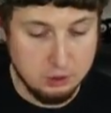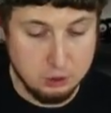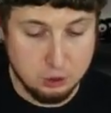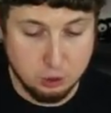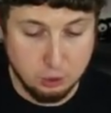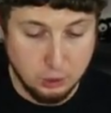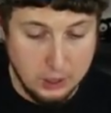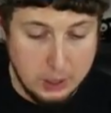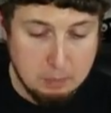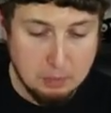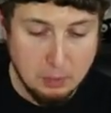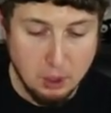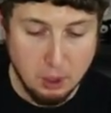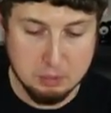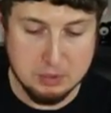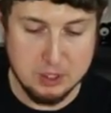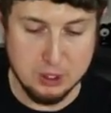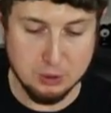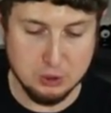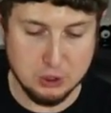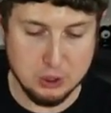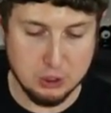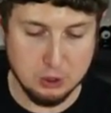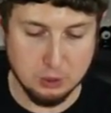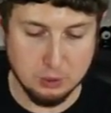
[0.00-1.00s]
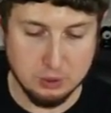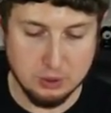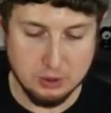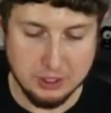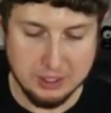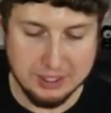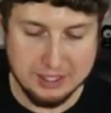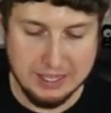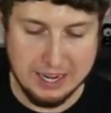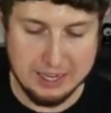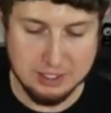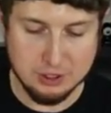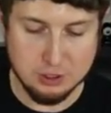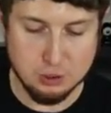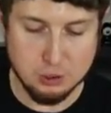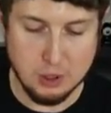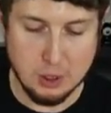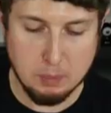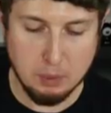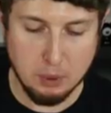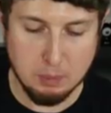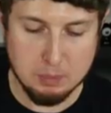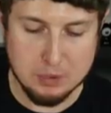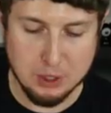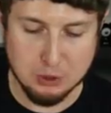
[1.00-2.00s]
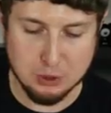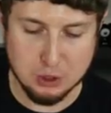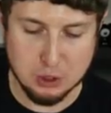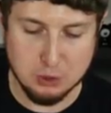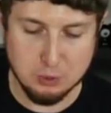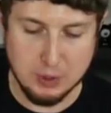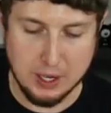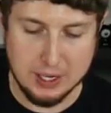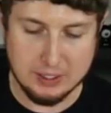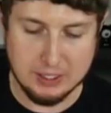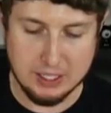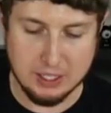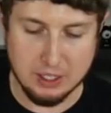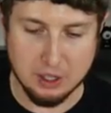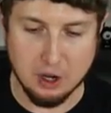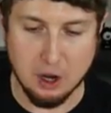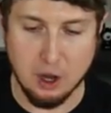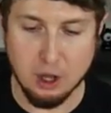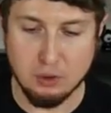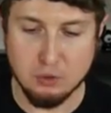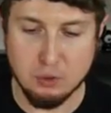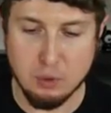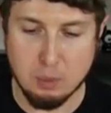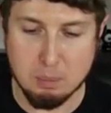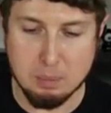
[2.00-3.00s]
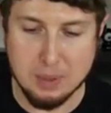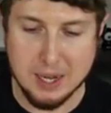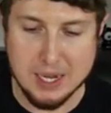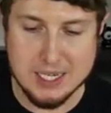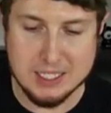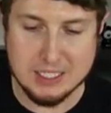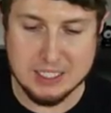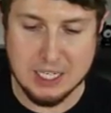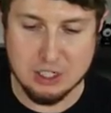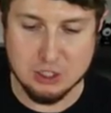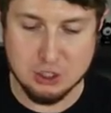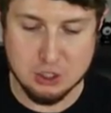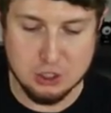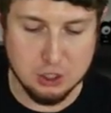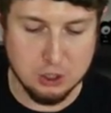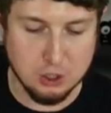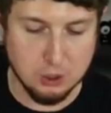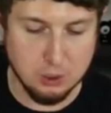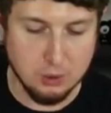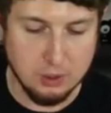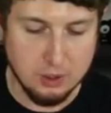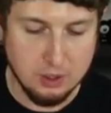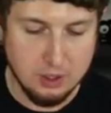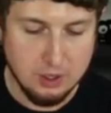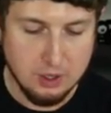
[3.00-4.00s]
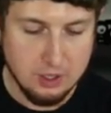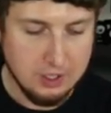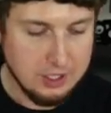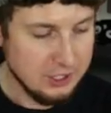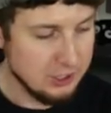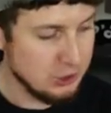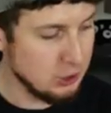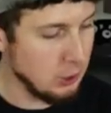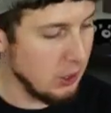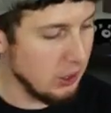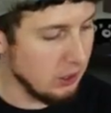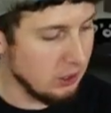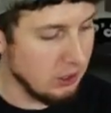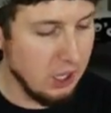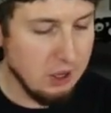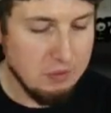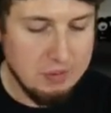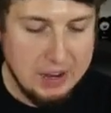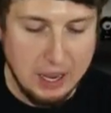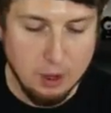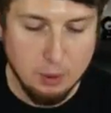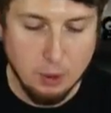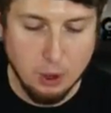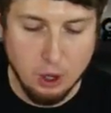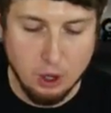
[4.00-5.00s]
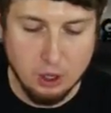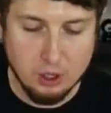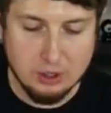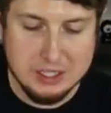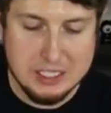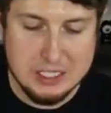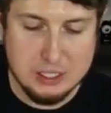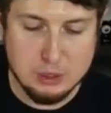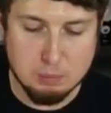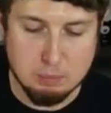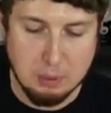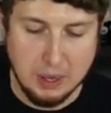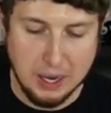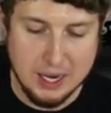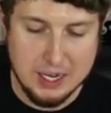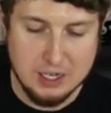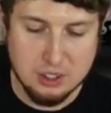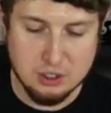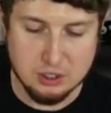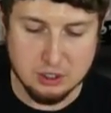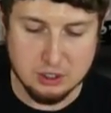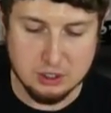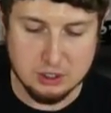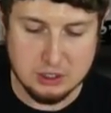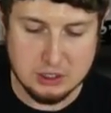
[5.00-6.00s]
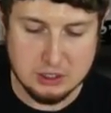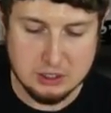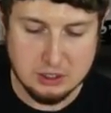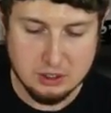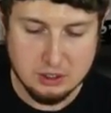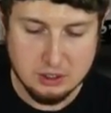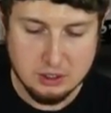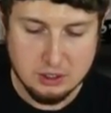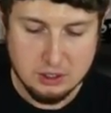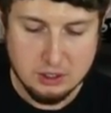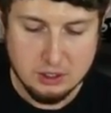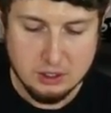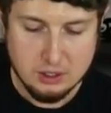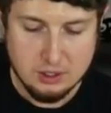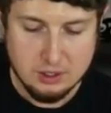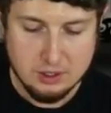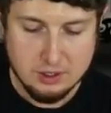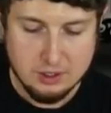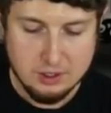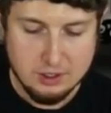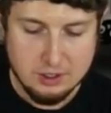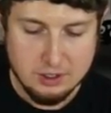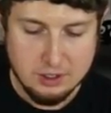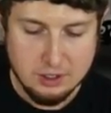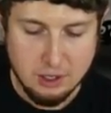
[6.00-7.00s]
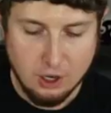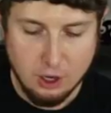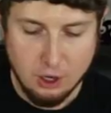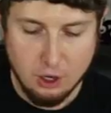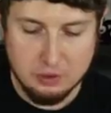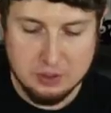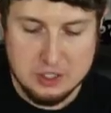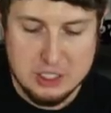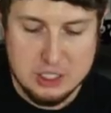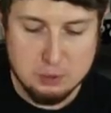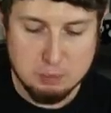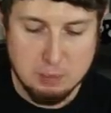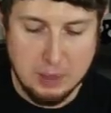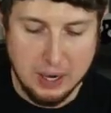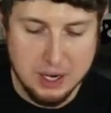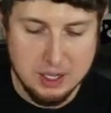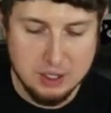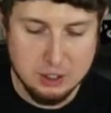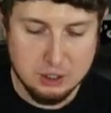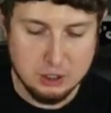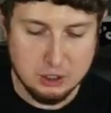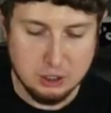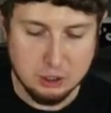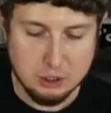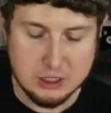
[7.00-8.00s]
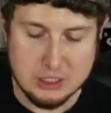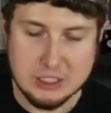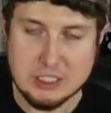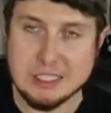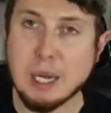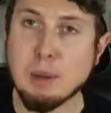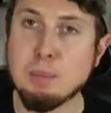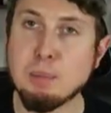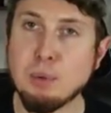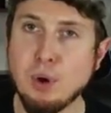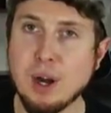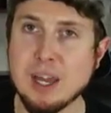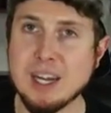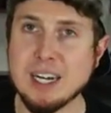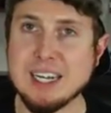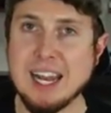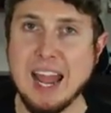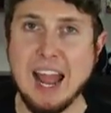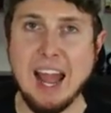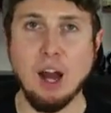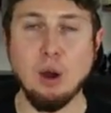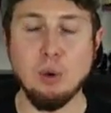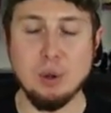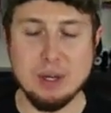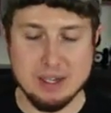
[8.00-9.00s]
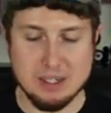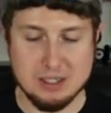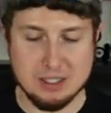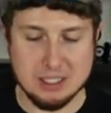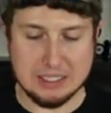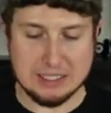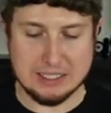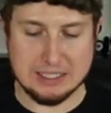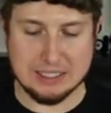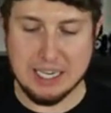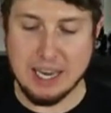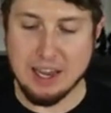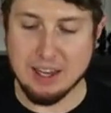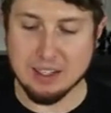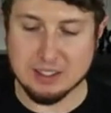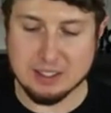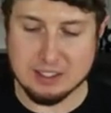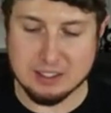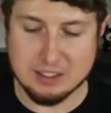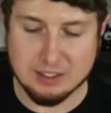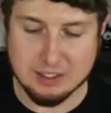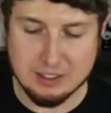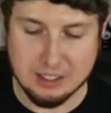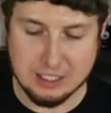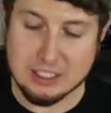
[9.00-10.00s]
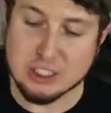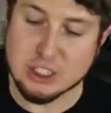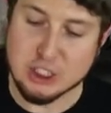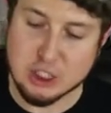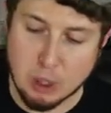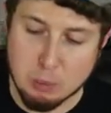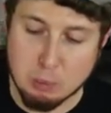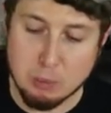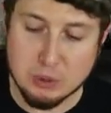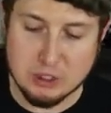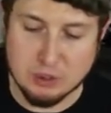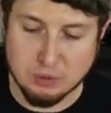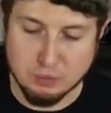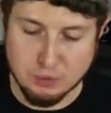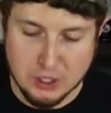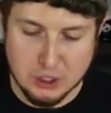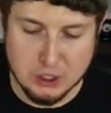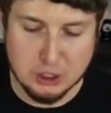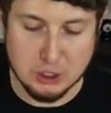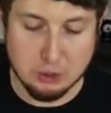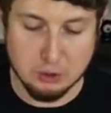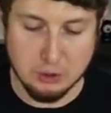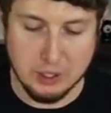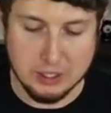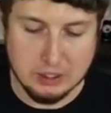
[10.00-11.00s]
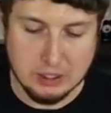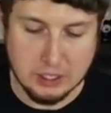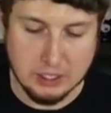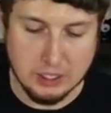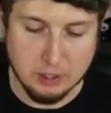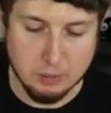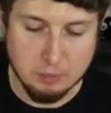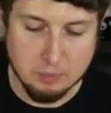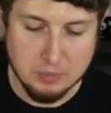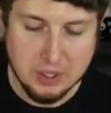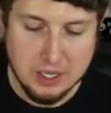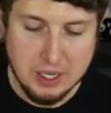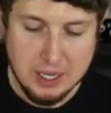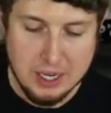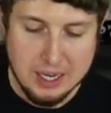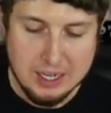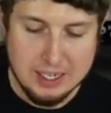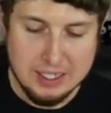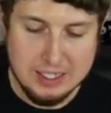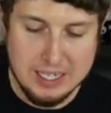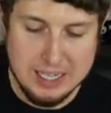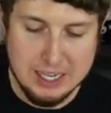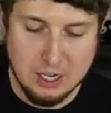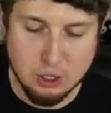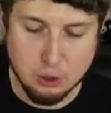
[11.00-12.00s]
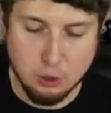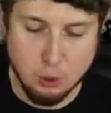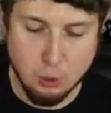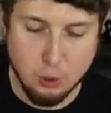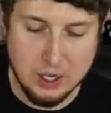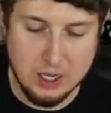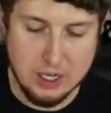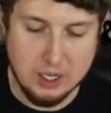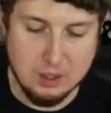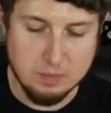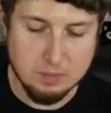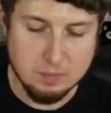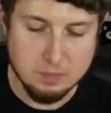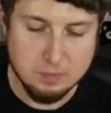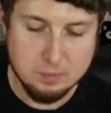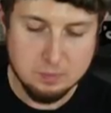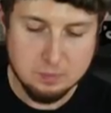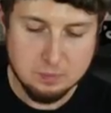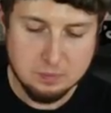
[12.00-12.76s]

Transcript: Triple Mewtwo. Look at that. Triple Mewtwo right there. All of them base set 2. So I love how all these binders are separated out into sets. That's someone's vision right there. Nidoqueen.